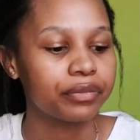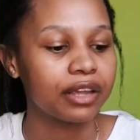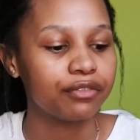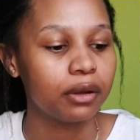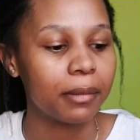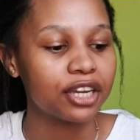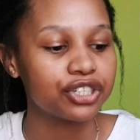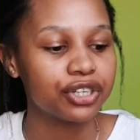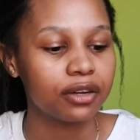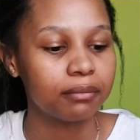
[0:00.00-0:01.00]

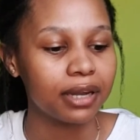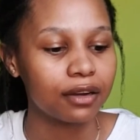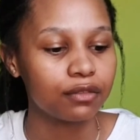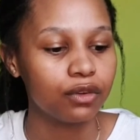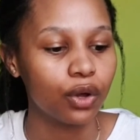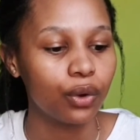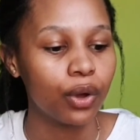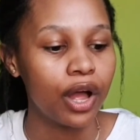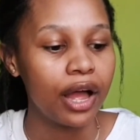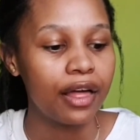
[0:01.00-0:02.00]
inflammation, blood
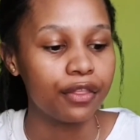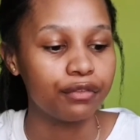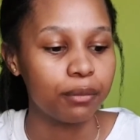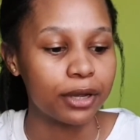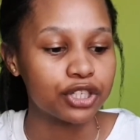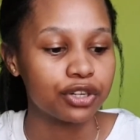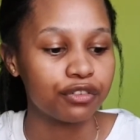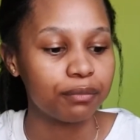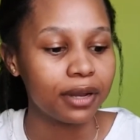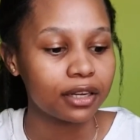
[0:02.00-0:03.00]
flow, the formation
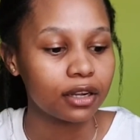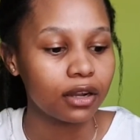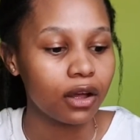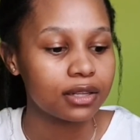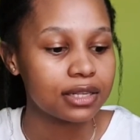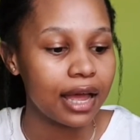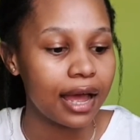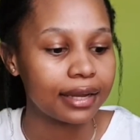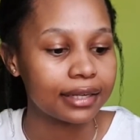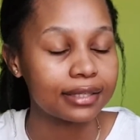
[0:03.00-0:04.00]
of blood clots,
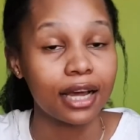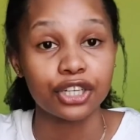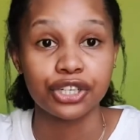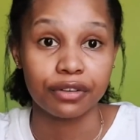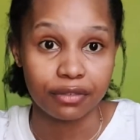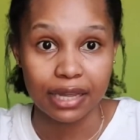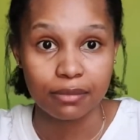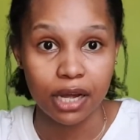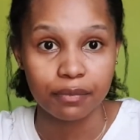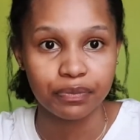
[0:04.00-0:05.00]
and induction of
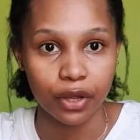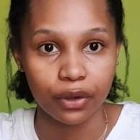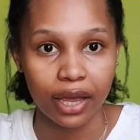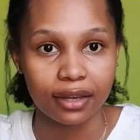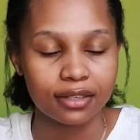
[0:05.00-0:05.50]
labor, okay?